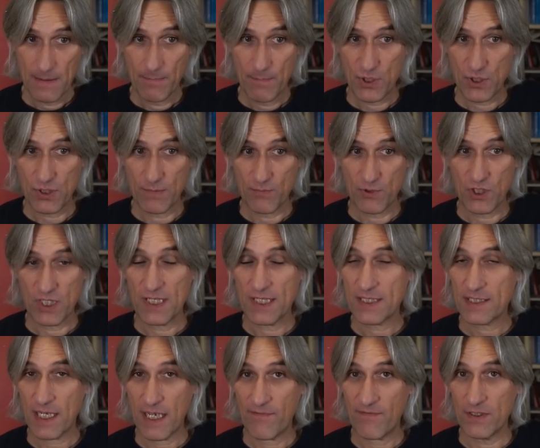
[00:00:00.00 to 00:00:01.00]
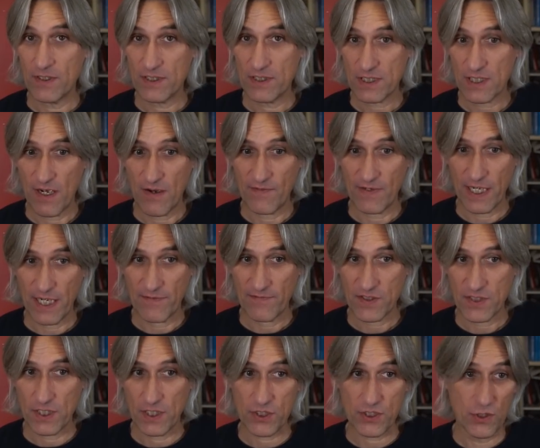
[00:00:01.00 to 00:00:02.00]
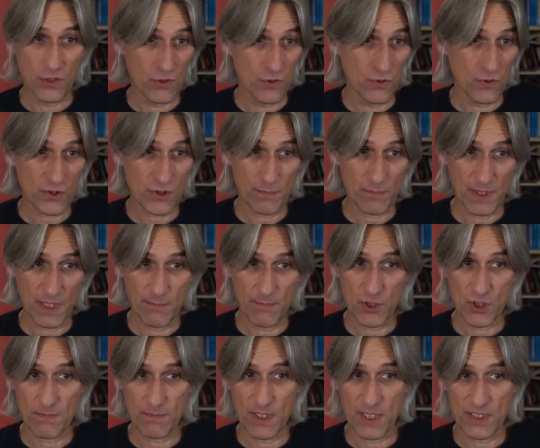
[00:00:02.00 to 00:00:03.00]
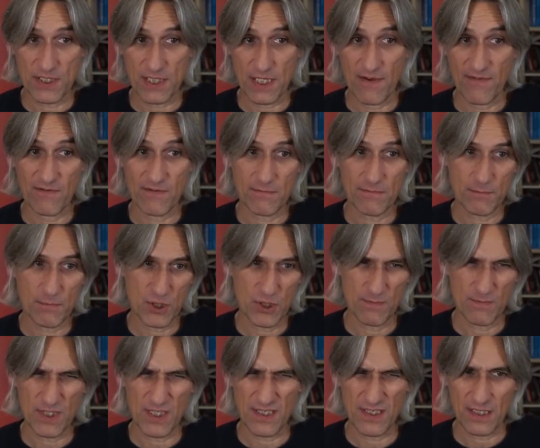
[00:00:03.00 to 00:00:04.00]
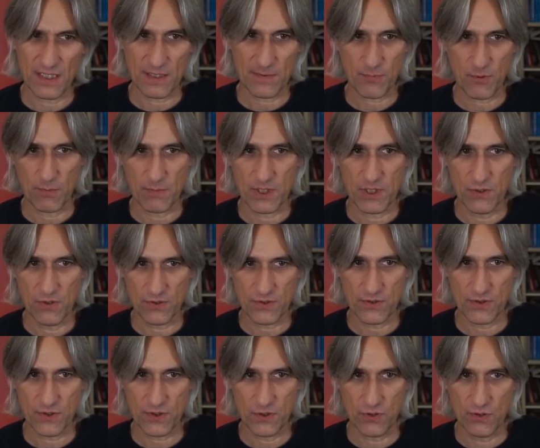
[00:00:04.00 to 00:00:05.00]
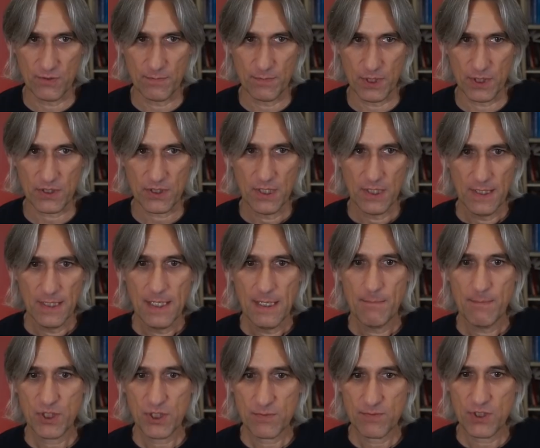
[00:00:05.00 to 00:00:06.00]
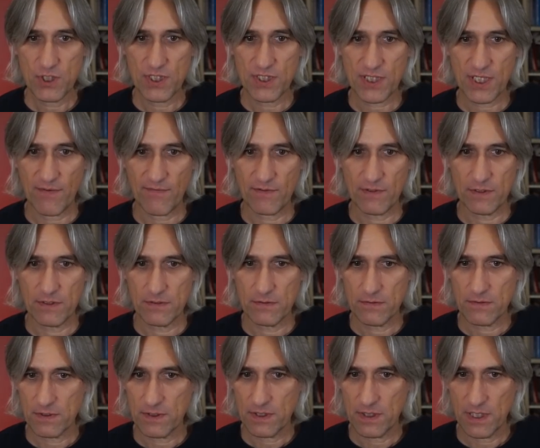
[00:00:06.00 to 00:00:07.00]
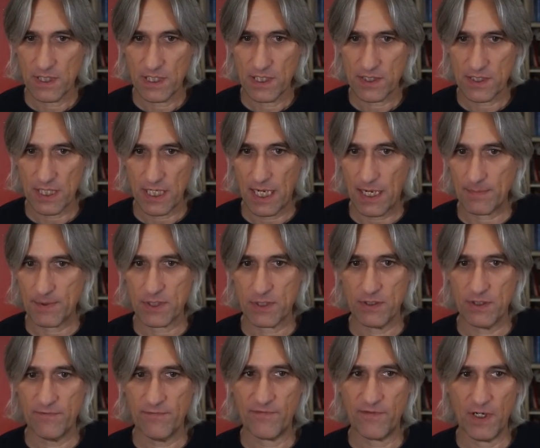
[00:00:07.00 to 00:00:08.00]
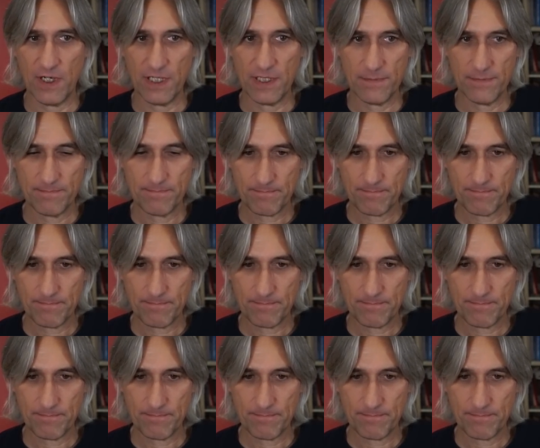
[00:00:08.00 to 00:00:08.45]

bishop g7 to cover f6. You can also play bishop e7, bishop d6 probably not as good, but bishop g7 is absolutely fine.